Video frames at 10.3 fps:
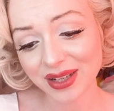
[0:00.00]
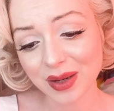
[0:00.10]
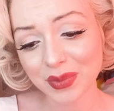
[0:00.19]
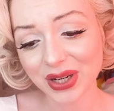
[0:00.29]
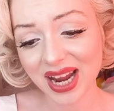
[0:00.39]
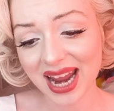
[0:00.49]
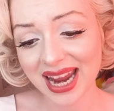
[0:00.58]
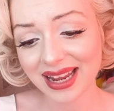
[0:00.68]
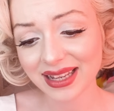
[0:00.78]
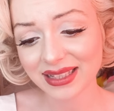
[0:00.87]
number
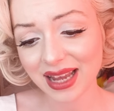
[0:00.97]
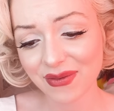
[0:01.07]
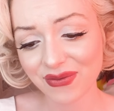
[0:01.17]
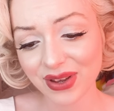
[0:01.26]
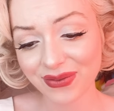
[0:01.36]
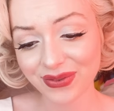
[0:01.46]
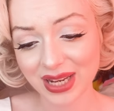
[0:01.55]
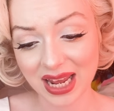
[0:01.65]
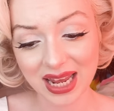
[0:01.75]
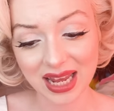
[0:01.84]

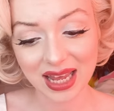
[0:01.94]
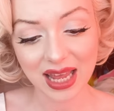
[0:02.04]
850,